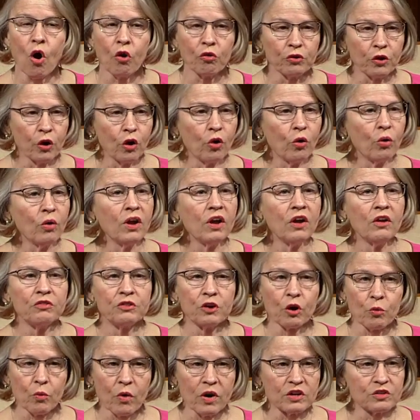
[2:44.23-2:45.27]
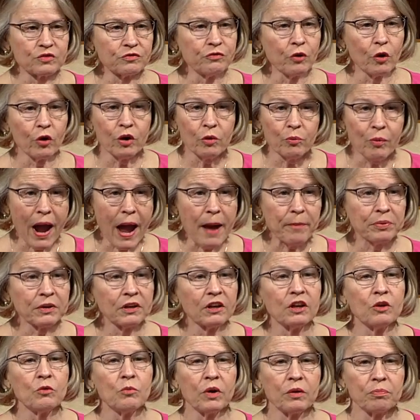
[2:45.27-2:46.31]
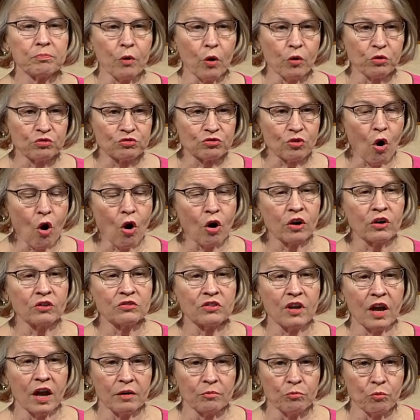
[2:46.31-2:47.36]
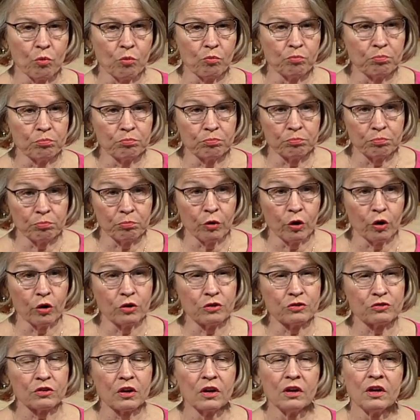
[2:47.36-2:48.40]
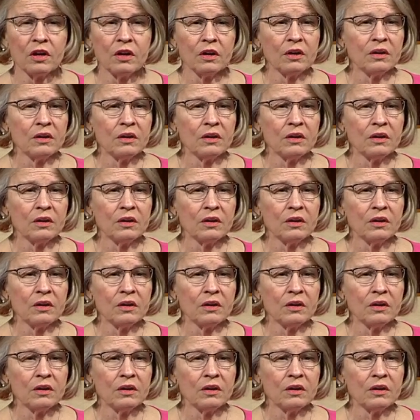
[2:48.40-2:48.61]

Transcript: although there was very rapidly with both SARS and MERS.